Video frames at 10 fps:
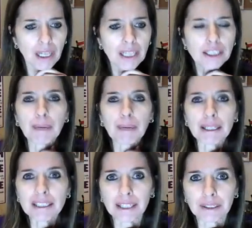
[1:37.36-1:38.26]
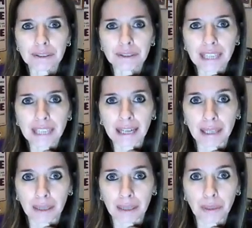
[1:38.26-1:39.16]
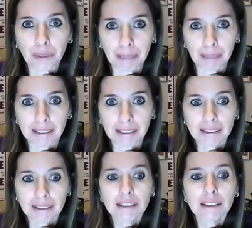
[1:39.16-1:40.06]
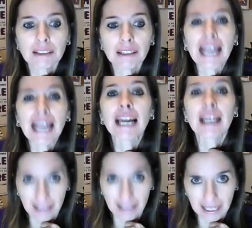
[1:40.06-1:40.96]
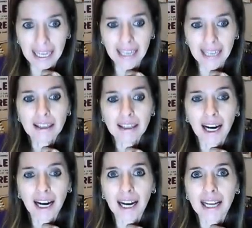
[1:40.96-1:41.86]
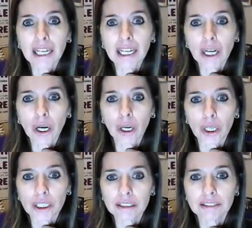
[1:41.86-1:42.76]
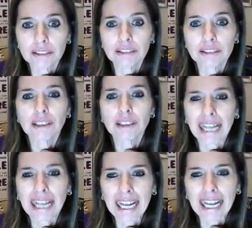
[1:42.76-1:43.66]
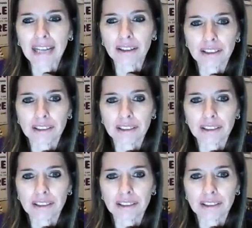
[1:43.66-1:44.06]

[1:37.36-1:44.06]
Spell the letters out loud with me. A-I-R, air.